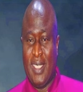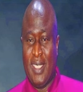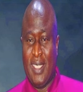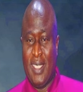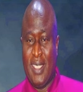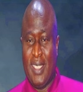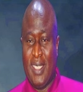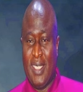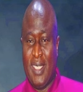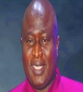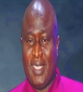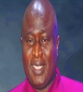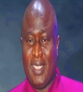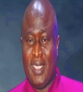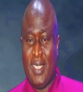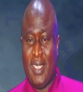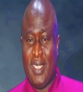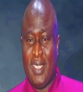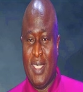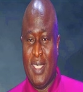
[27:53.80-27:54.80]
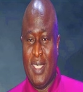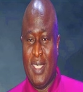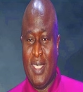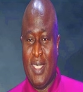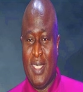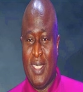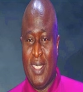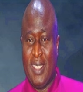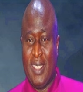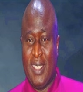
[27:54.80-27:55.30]

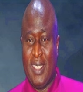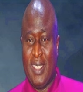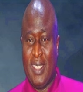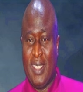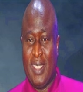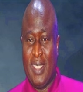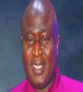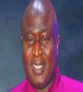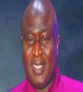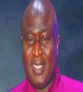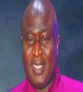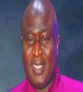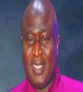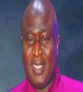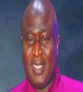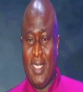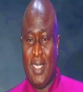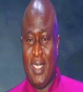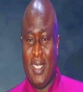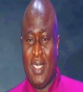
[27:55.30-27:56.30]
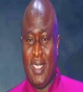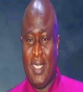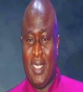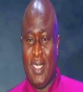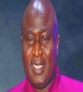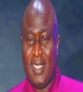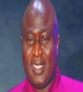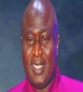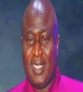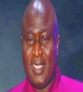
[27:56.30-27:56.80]

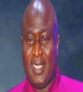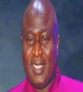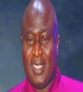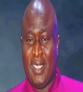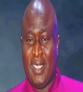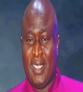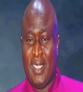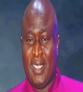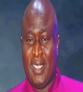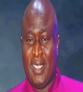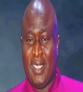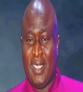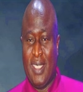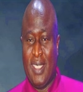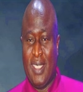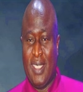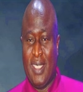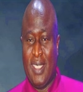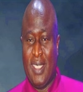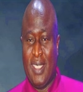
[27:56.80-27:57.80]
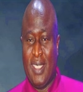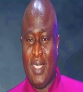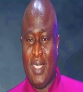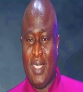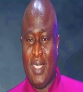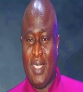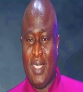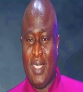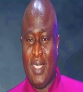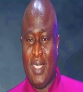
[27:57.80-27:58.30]

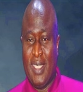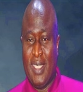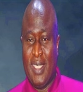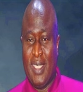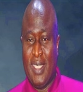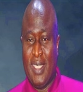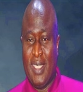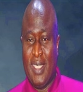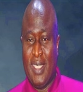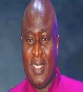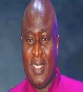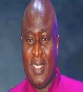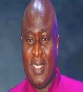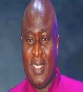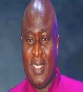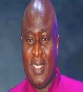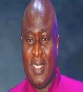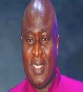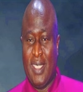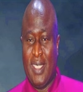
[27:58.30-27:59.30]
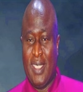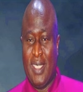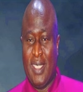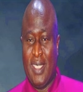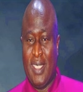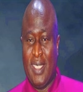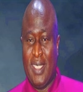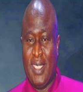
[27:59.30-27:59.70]
This is a still picture; no speech is visible.